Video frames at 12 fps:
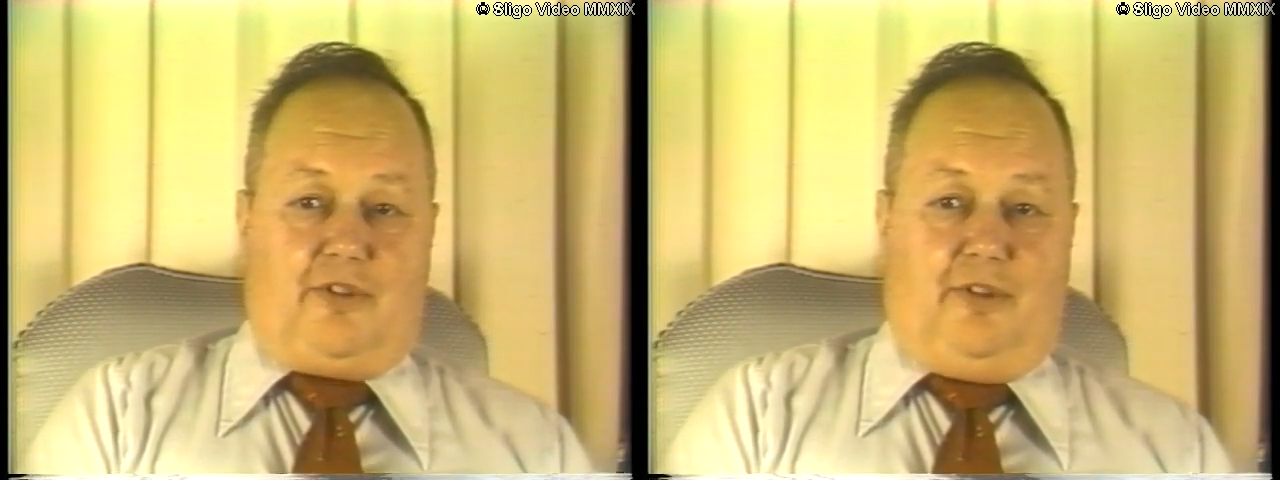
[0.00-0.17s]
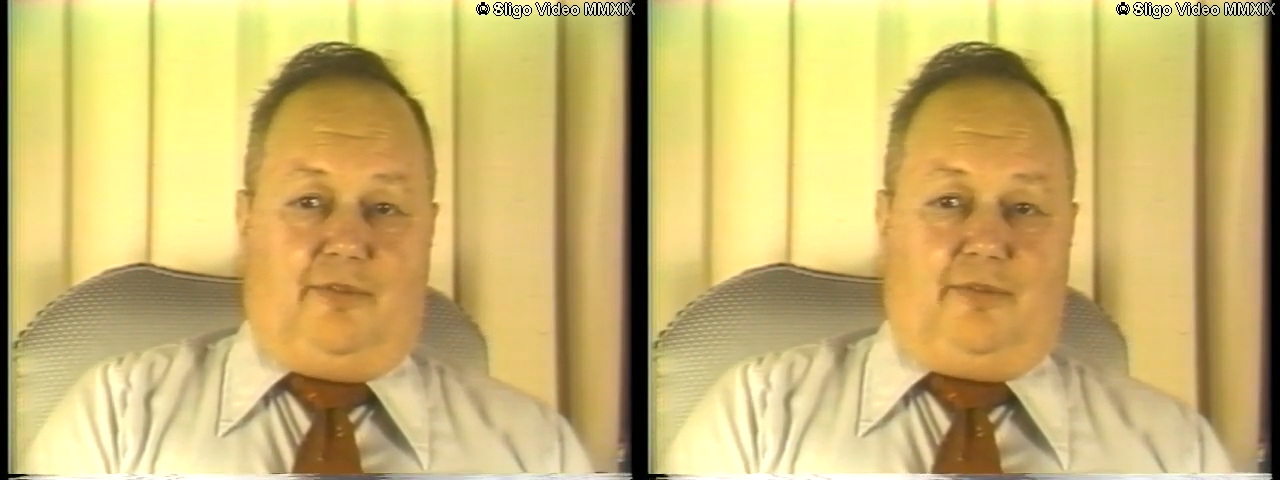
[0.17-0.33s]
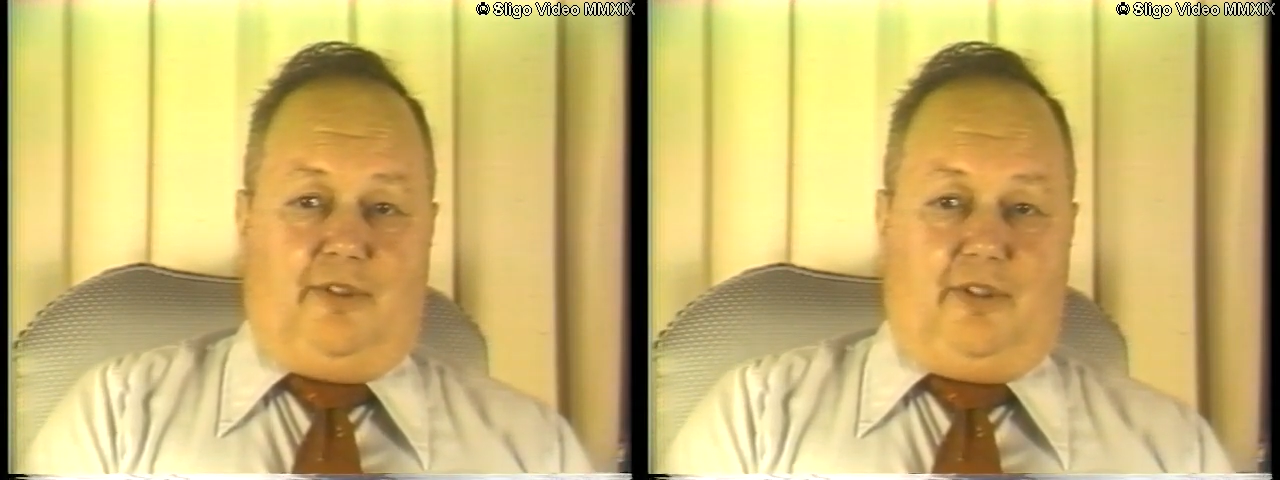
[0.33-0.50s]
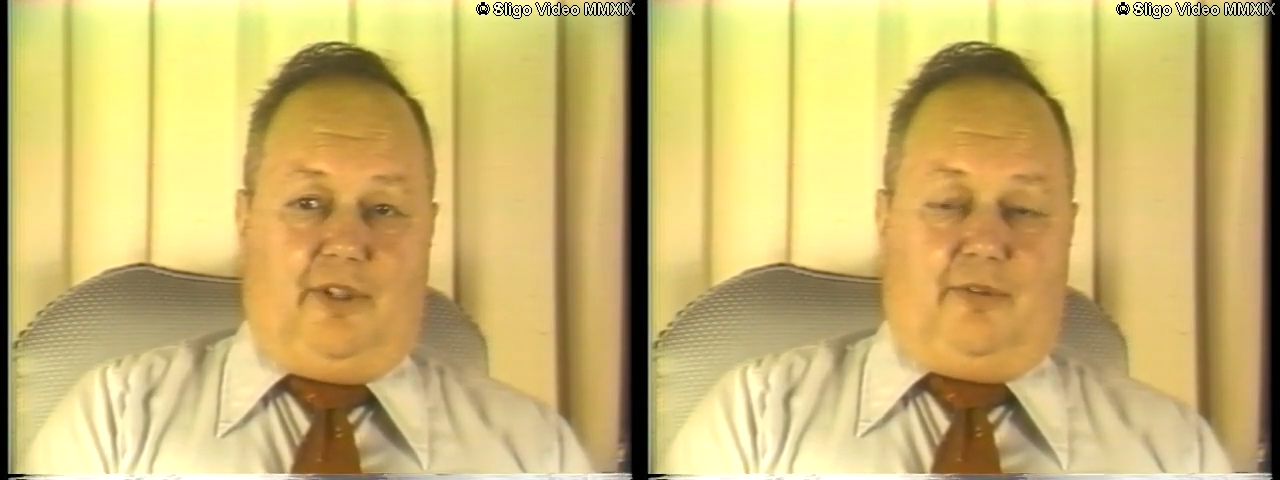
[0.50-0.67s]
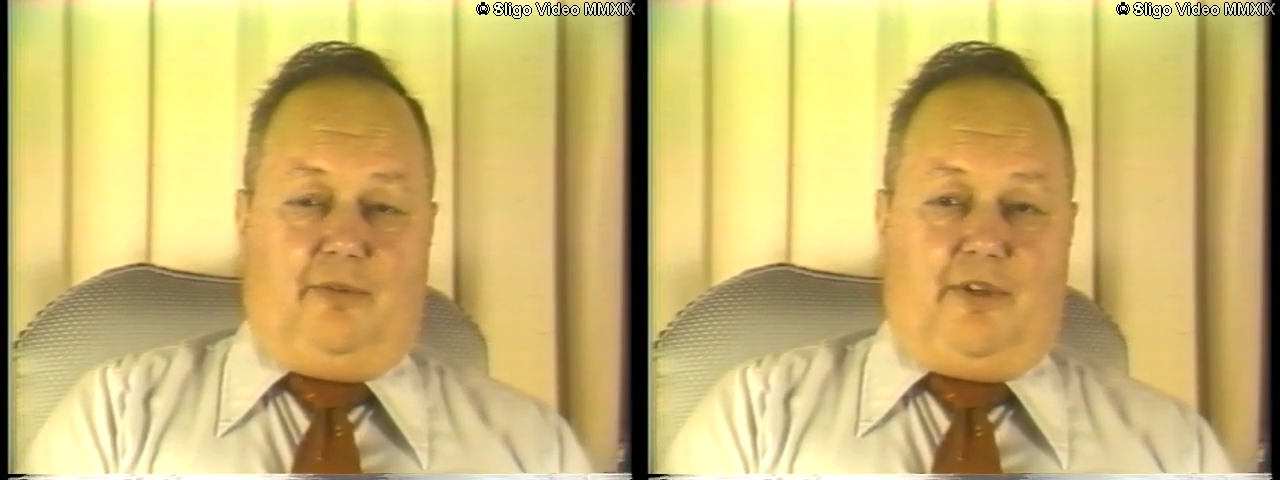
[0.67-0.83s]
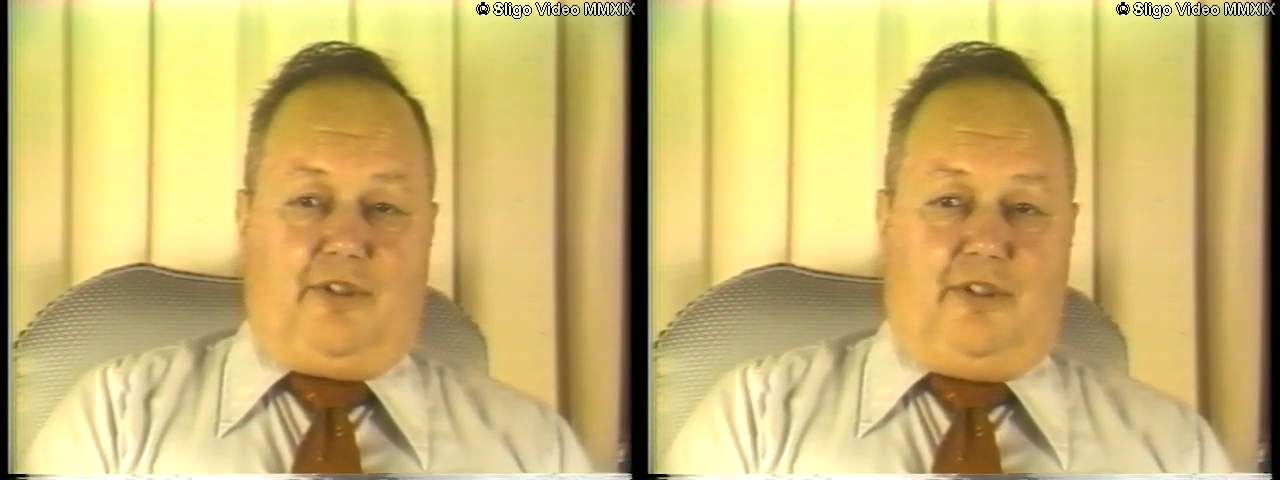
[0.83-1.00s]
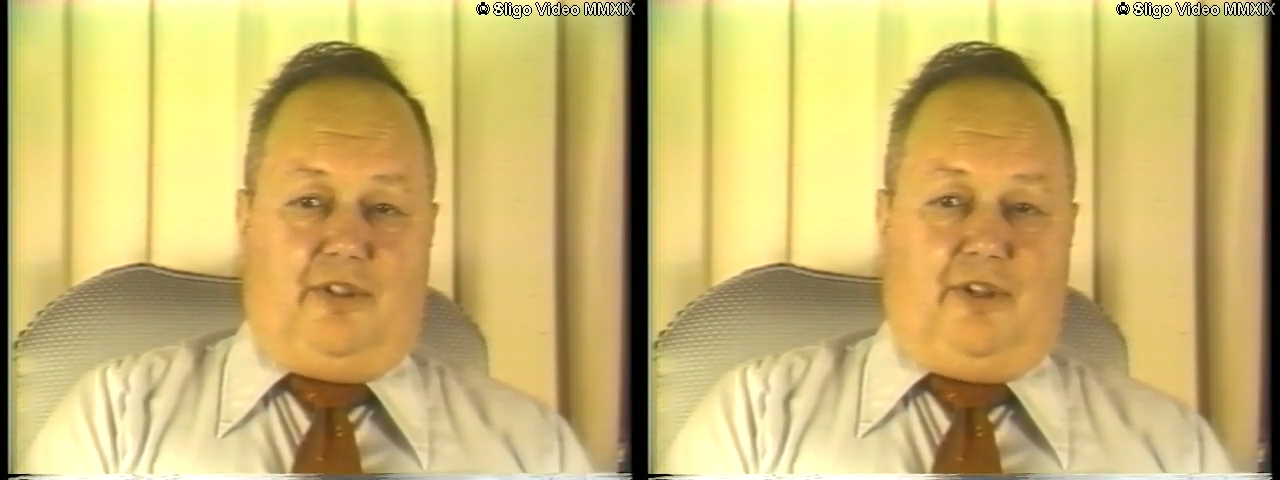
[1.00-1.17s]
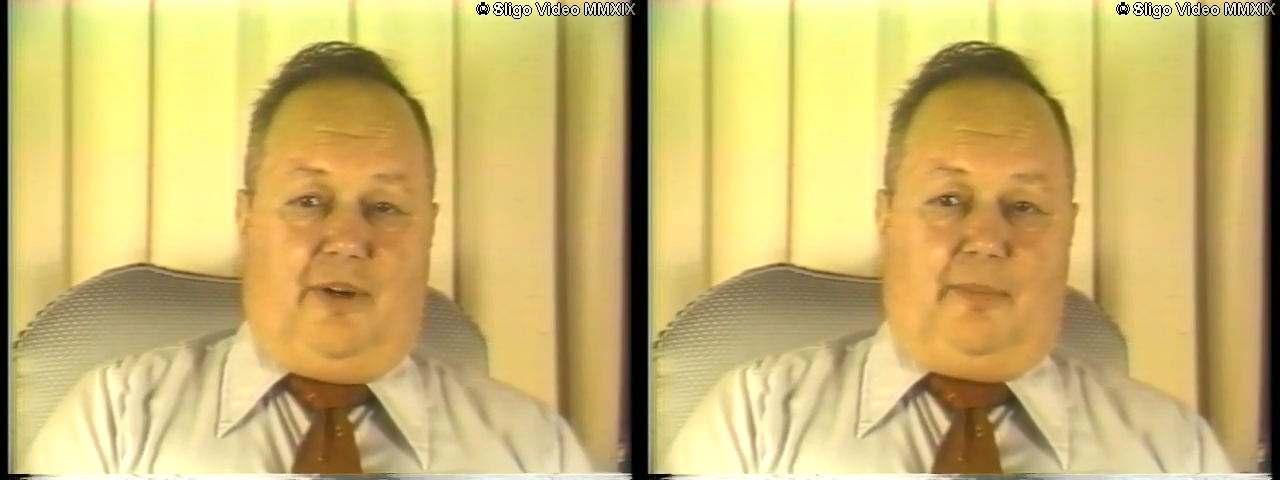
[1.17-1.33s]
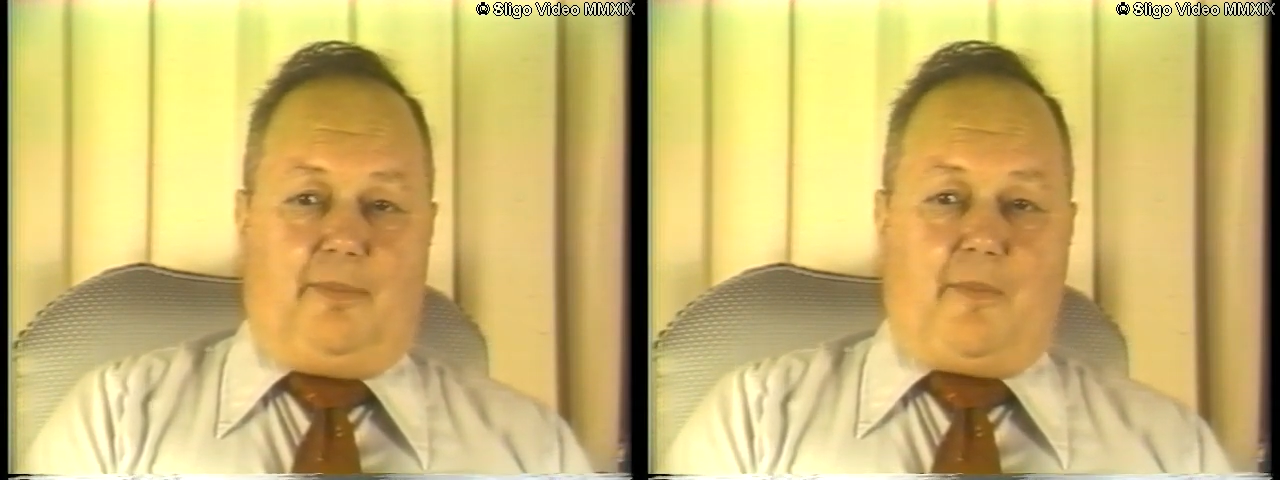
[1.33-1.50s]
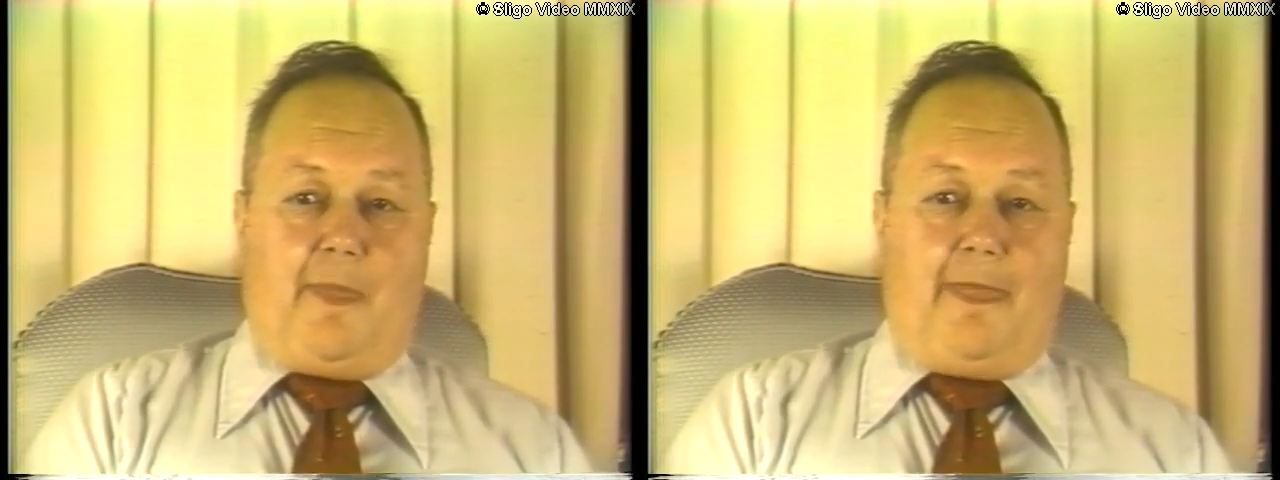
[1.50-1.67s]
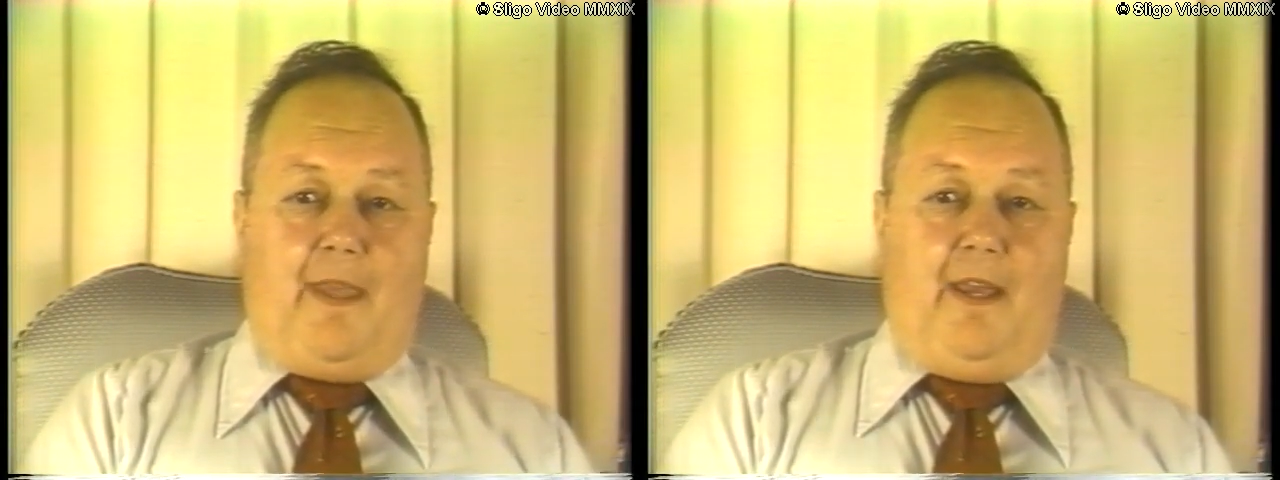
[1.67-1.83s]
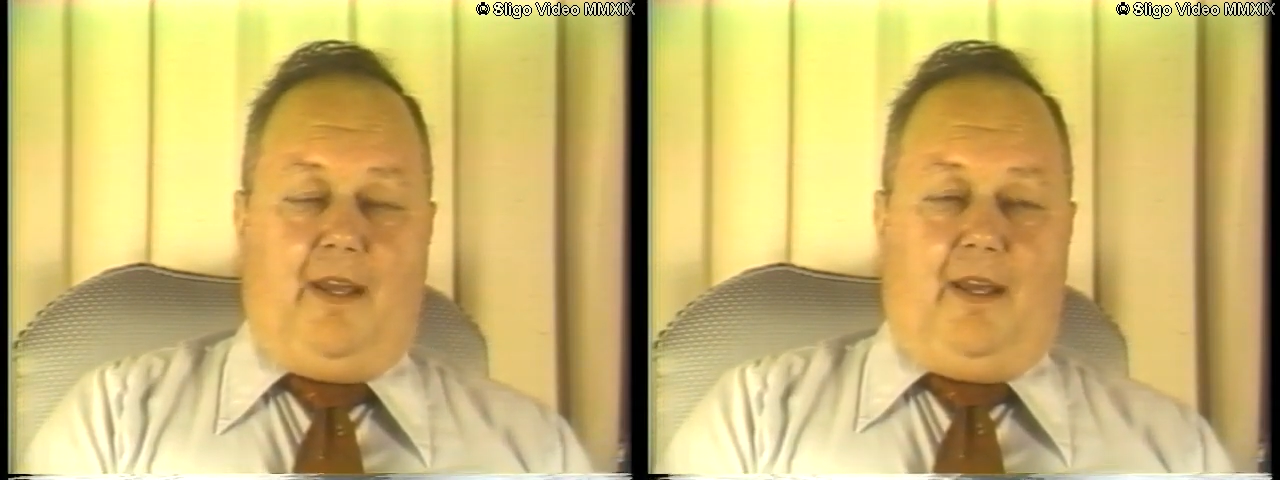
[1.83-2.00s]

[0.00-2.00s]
myself. I raised an arm,